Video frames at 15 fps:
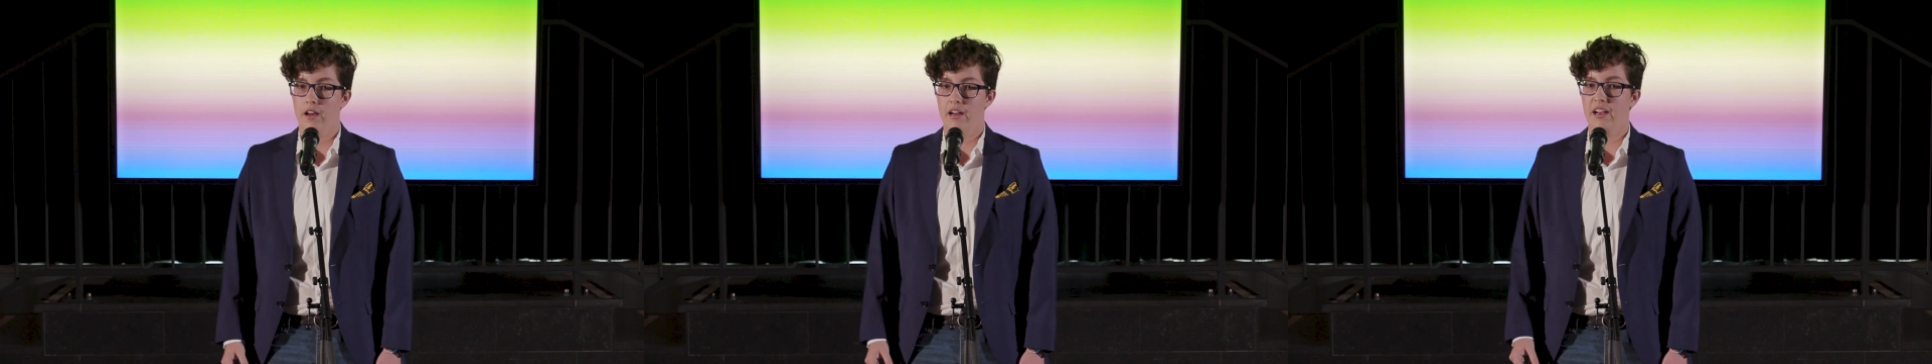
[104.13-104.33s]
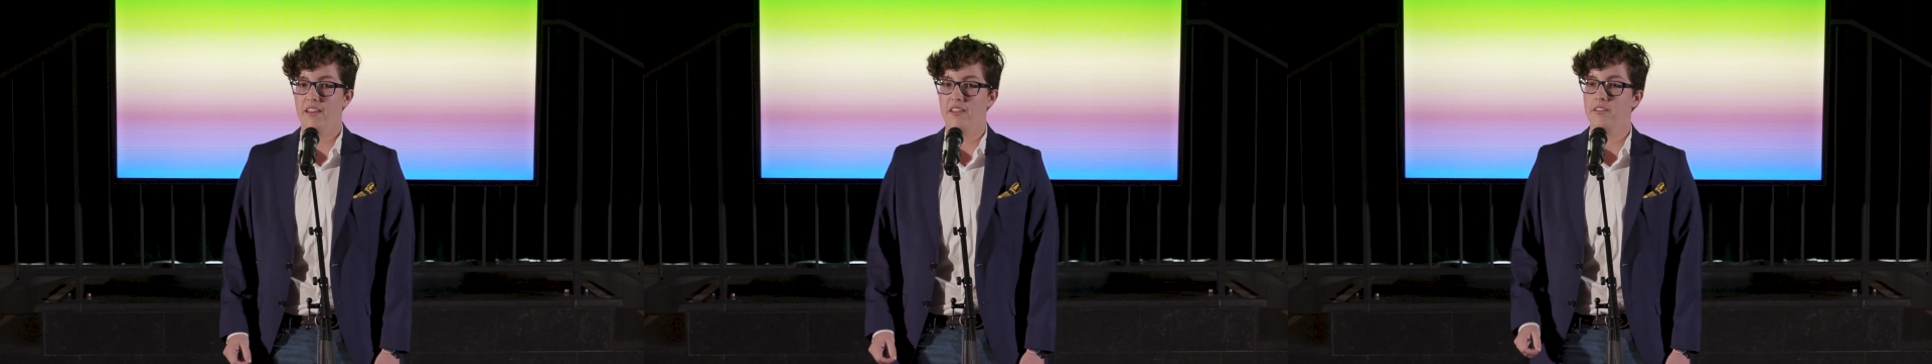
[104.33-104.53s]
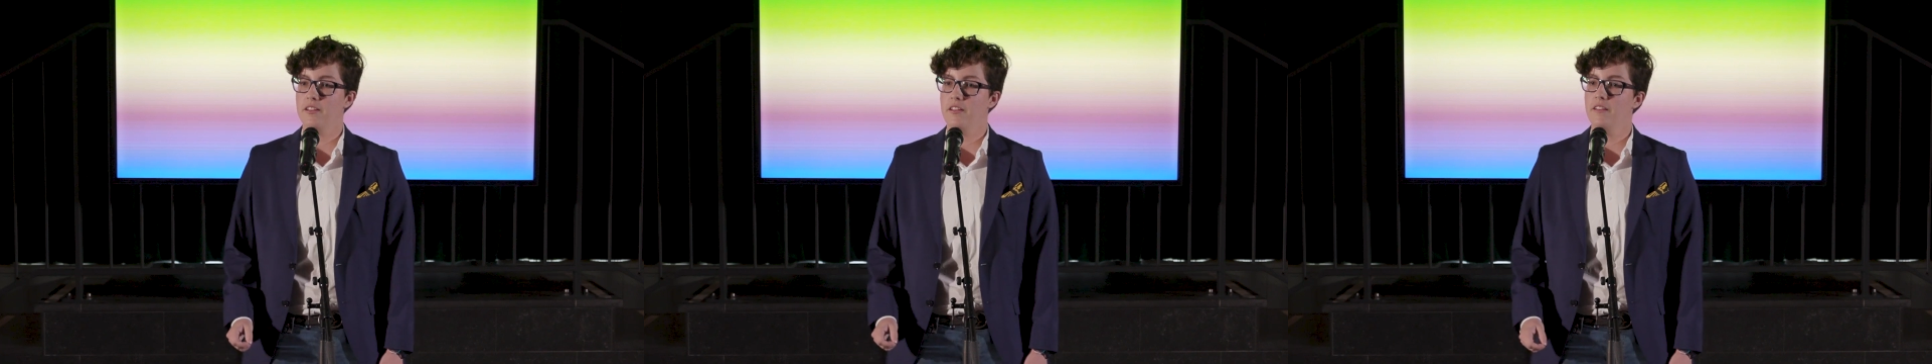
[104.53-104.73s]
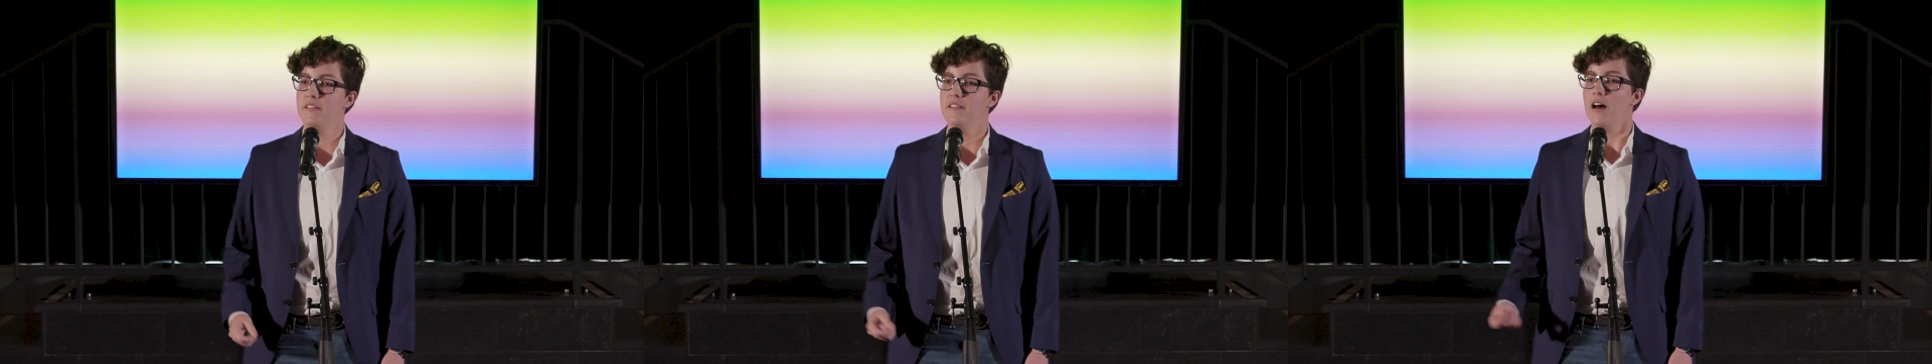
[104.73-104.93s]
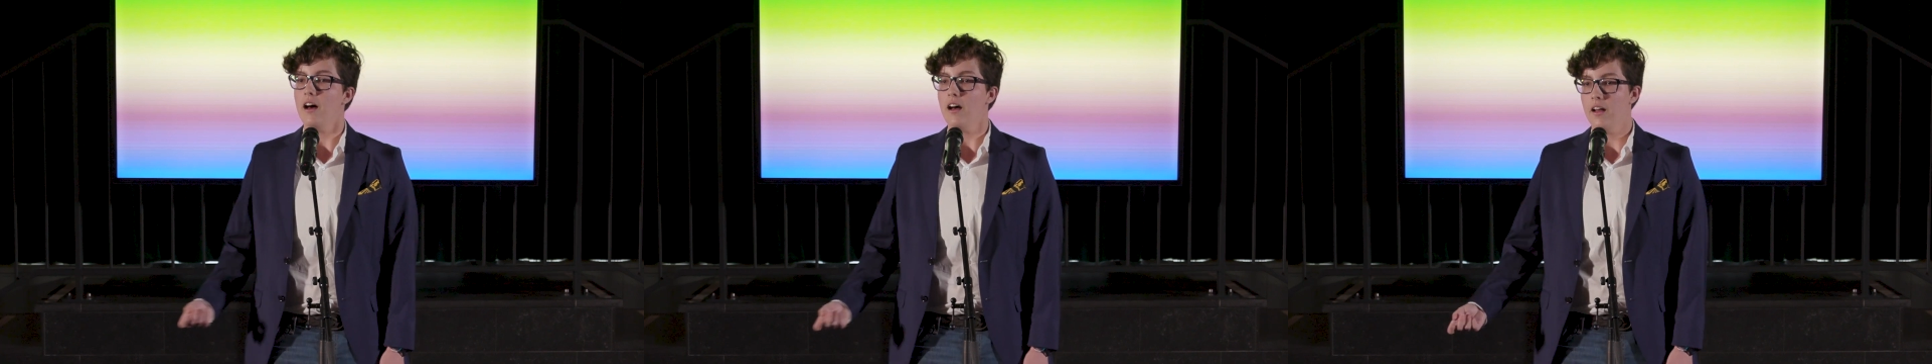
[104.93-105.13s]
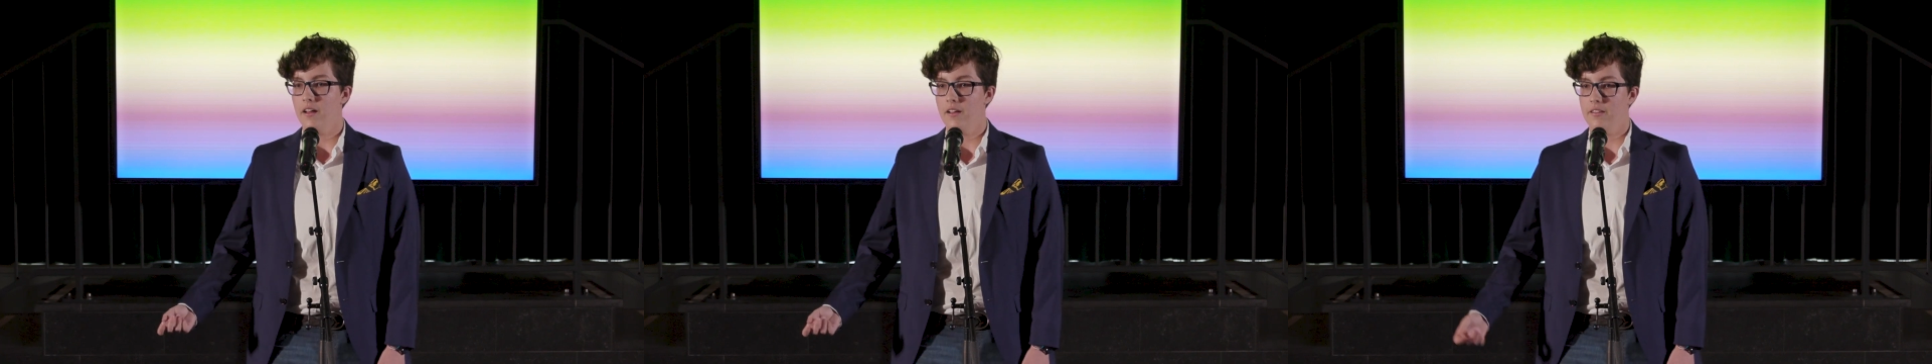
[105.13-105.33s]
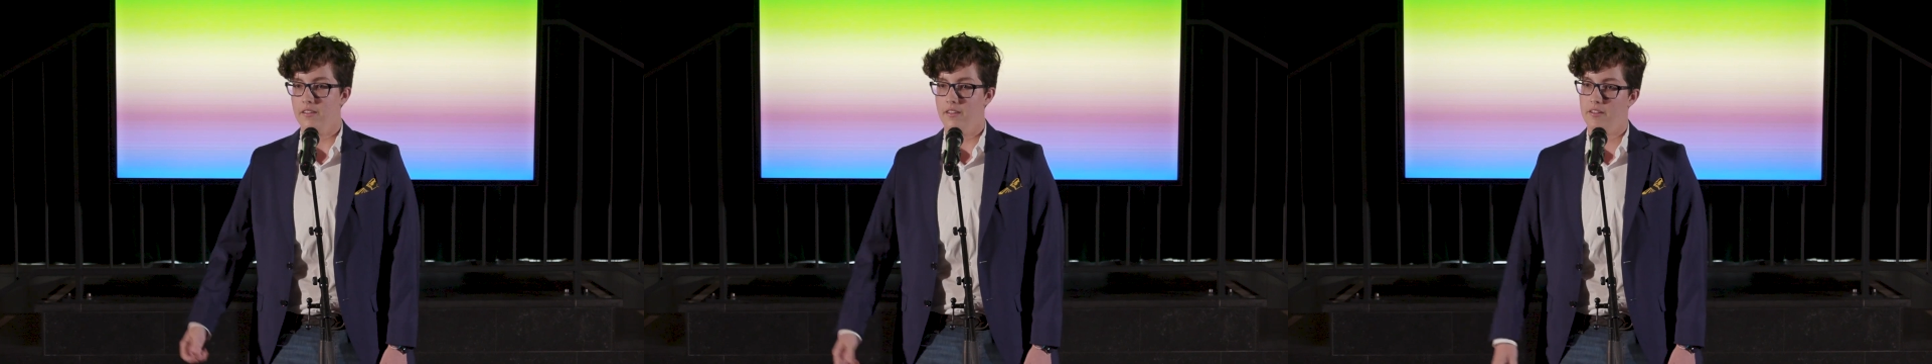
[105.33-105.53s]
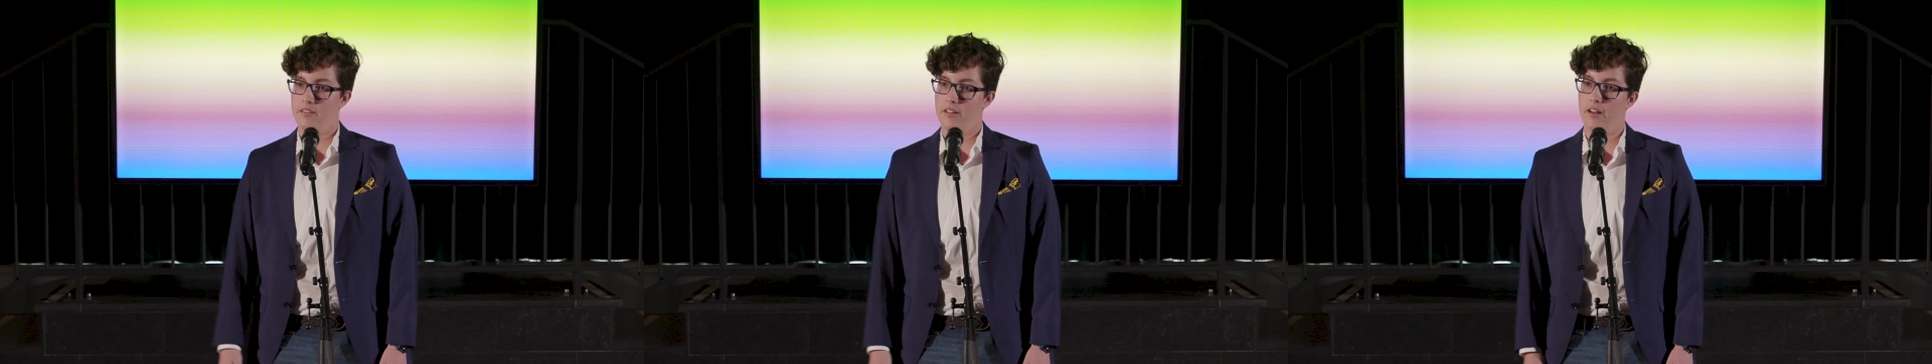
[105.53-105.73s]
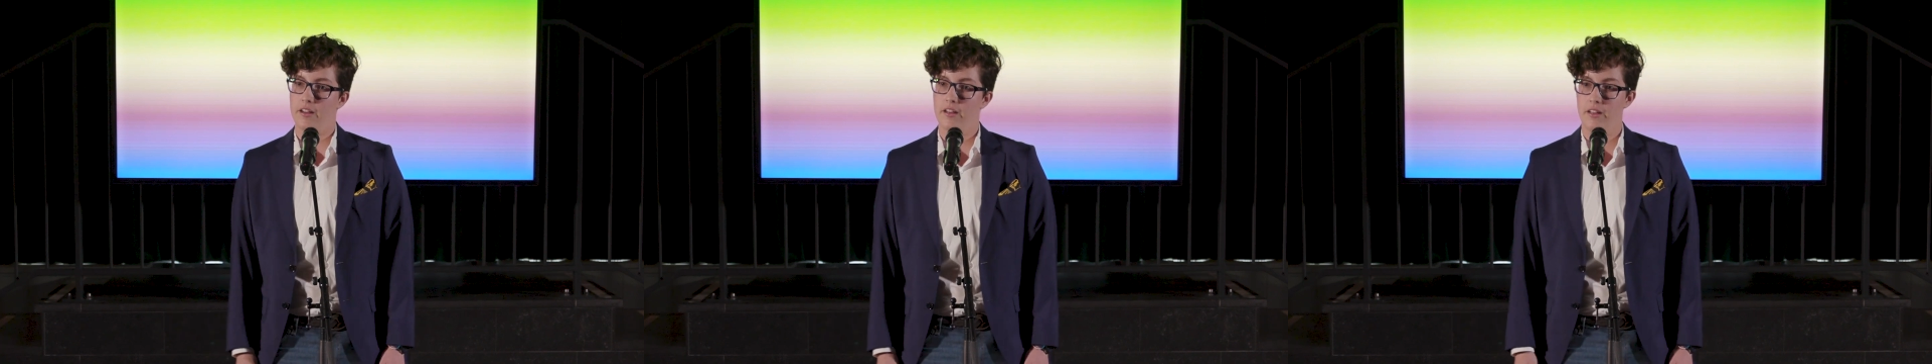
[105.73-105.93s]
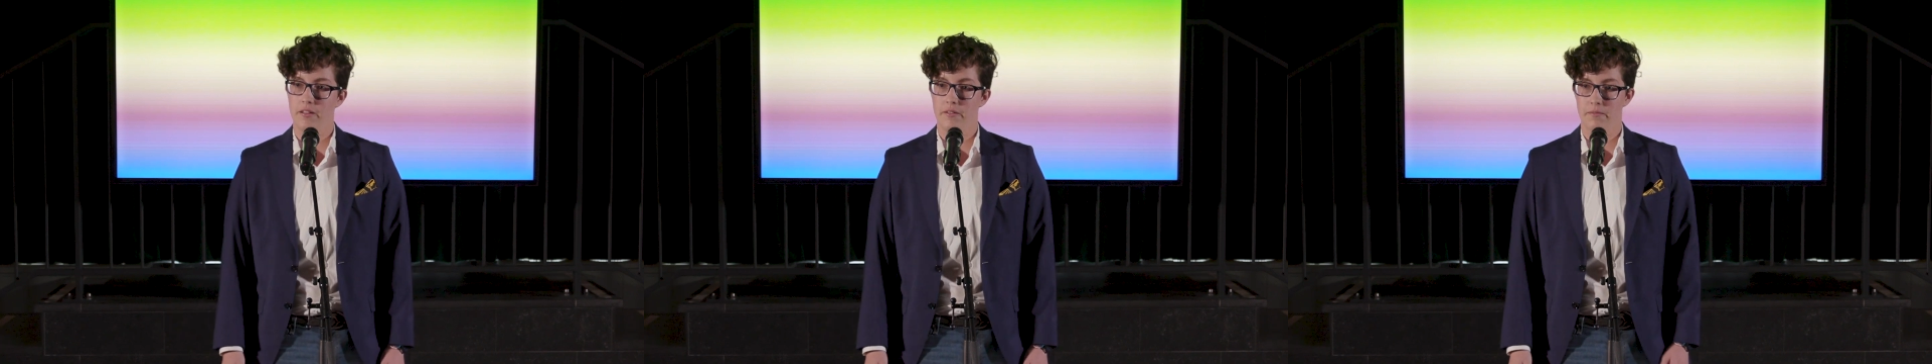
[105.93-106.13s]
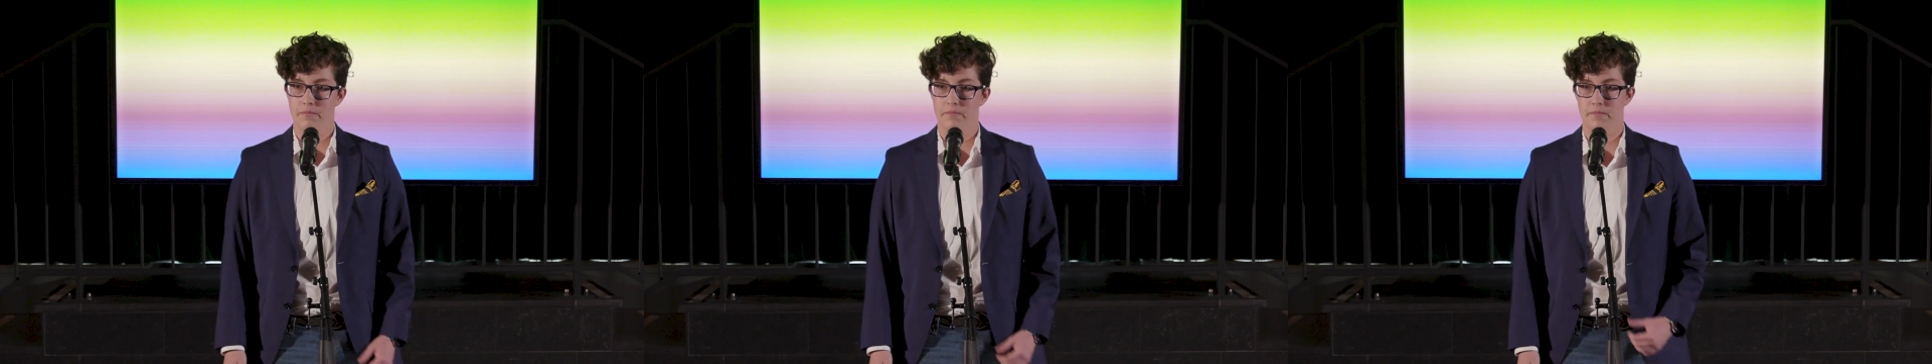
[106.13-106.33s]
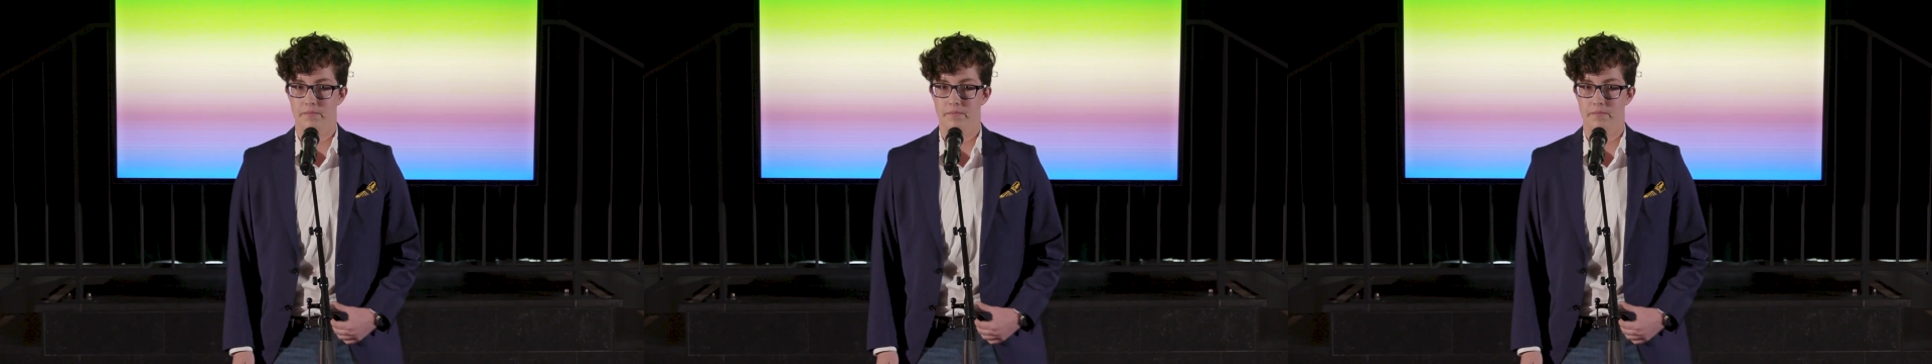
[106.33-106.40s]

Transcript: agradecida de estar aquí.